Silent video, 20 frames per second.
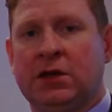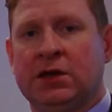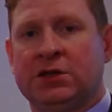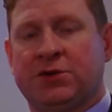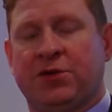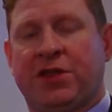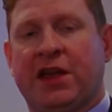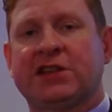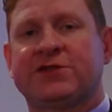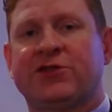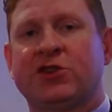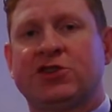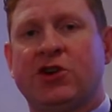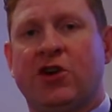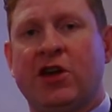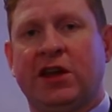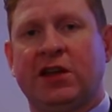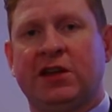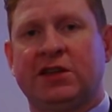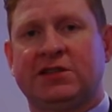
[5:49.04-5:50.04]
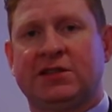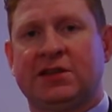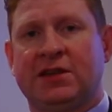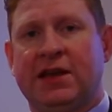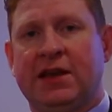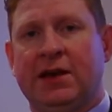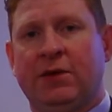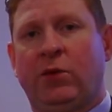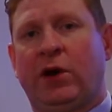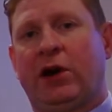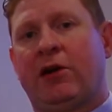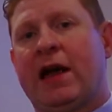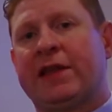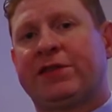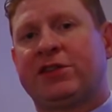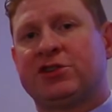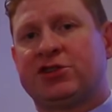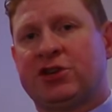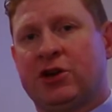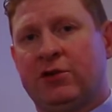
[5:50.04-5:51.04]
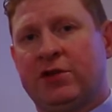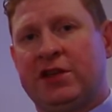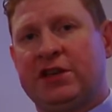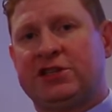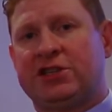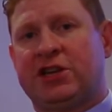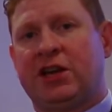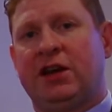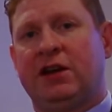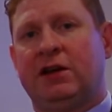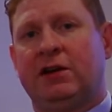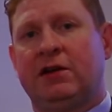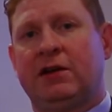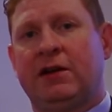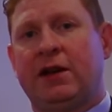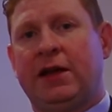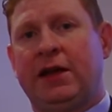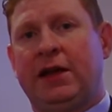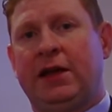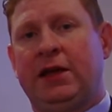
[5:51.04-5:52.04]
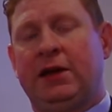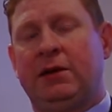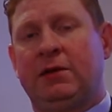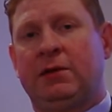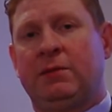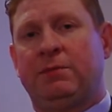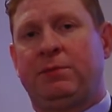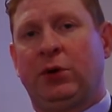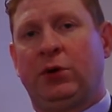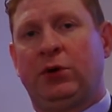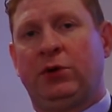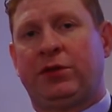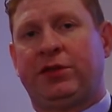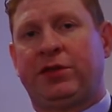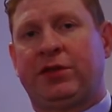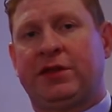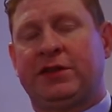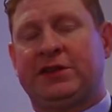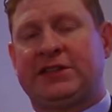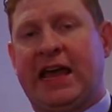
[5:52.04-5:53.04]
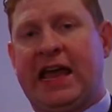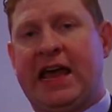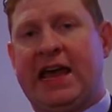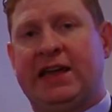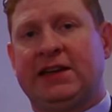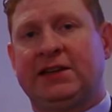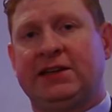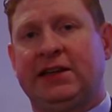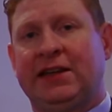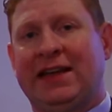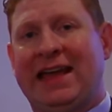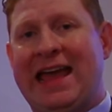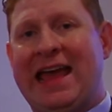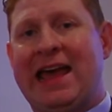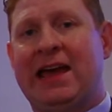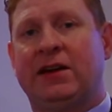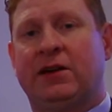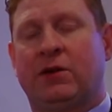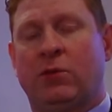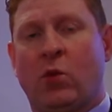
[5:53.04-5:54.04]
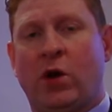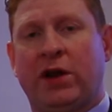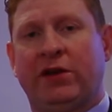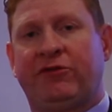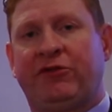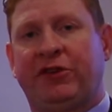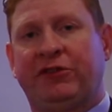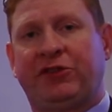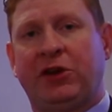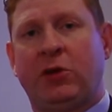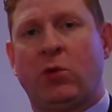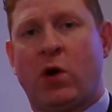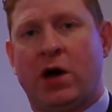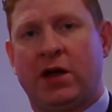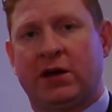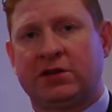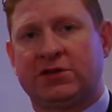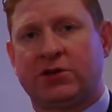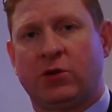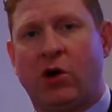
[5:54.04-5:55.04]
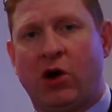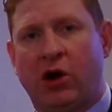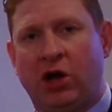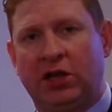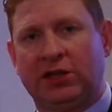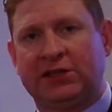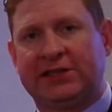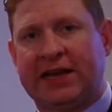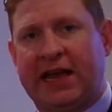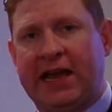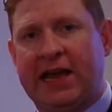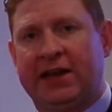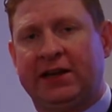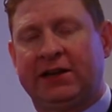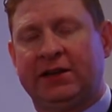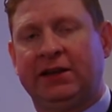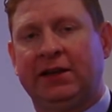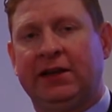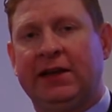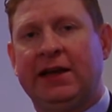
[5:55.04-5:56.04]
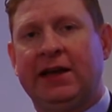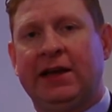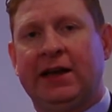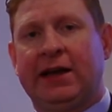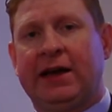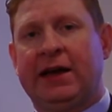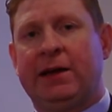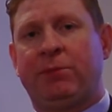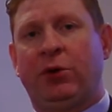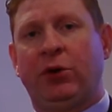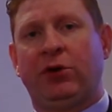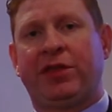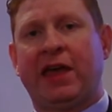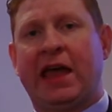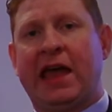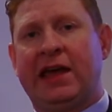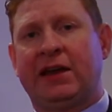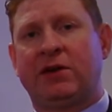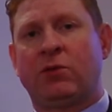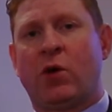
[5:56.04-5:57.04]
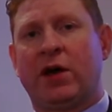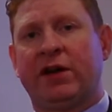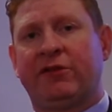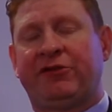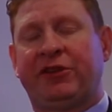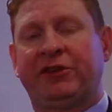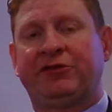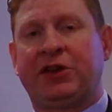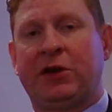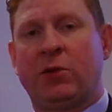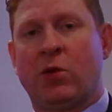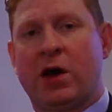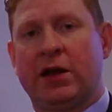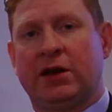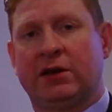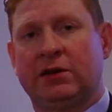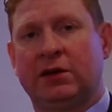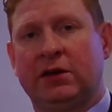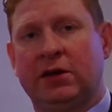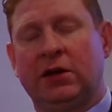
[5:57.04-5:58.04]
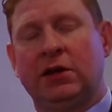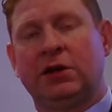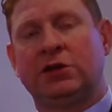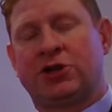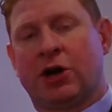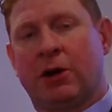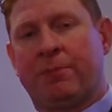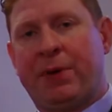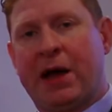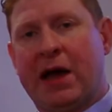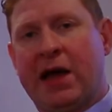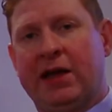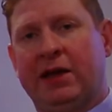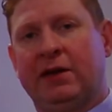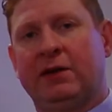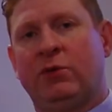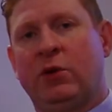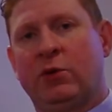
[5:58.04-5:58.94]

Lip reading: So thanks for joining us. We're at the show this year in booth 10N151, so hall 10, booth N151. Drop by.